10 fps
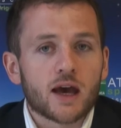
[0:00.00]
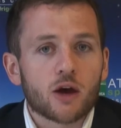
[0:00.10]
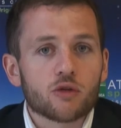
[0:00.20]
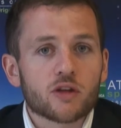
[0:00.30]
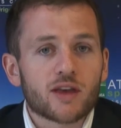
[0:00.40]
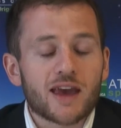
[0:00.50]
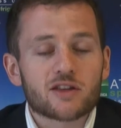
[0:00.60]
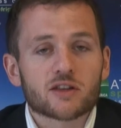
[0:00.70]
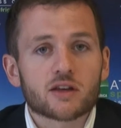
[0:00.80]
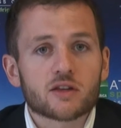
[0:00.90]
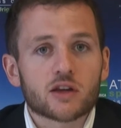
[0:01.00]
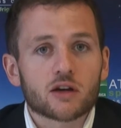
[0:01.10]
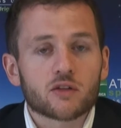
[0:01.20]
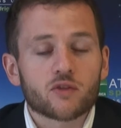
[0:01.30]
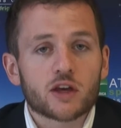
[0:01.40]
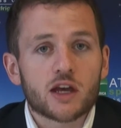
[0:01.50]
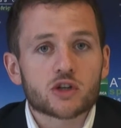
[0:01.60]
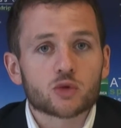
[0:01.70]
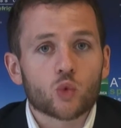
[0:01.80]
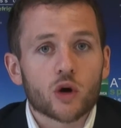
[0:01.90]
how the testing and
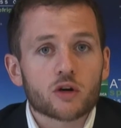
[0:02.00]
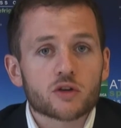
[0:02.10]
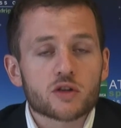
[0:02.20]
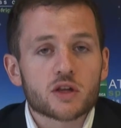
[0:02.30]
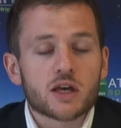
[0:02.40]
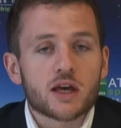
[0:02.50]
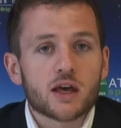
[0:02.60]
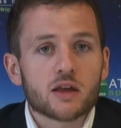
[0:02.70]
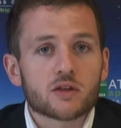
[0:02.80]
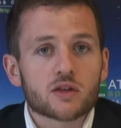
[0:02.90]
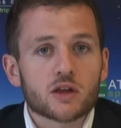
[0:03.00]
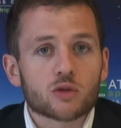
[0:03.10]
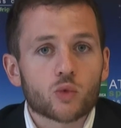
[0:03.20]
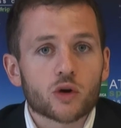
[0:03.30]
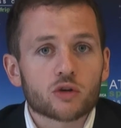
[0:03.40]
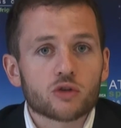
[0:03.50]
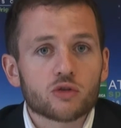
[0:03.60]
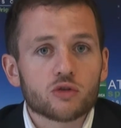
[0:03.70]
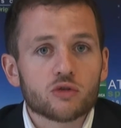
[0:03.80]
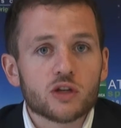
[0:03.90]
certification works is, is where
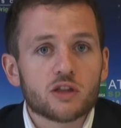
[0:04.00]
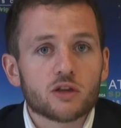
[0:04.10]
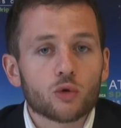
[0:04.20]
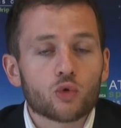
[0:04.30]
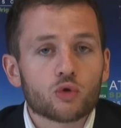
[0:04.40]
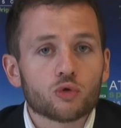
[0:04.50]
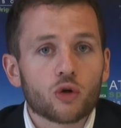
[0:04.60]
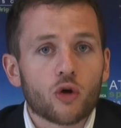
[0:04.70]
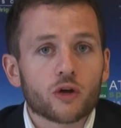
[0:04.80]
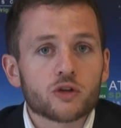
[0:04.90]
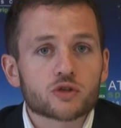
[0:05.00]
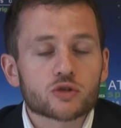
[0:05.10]
you, you need the local knowledge.